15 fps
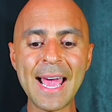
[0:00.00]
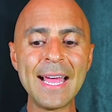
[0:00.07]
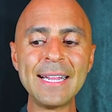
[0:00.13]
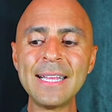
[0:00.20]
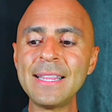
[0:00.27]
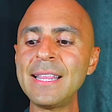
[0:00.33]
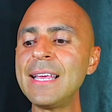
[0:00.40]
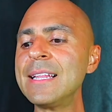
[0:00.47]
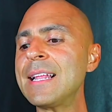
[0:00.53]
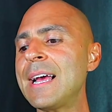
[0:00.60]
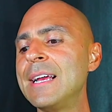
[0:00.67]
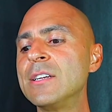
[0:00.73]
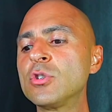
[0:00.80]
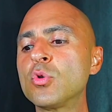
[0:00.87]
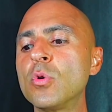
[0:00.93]
Anything
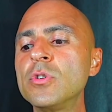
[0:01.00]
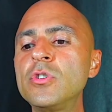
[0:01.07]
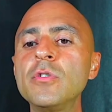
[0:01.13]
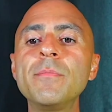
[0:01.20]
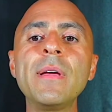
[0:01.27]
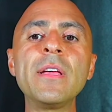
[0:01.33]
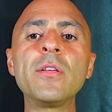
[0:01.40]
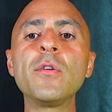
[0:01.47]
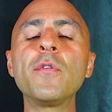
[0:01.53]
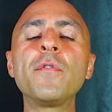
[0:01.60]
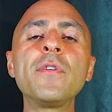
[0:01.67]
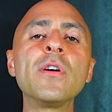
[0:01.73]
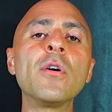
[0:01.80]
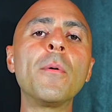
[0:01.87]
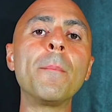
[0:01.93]
that is going to make you
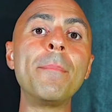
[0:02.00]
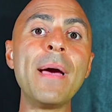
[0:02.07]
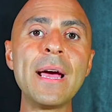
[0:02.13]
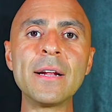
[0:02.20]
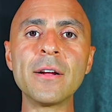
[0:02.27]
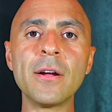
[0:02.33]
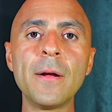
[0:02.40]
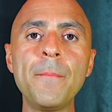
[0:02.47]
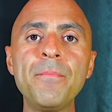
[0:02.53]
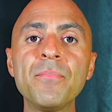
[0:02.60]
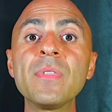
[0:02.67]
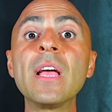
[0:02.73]
feel better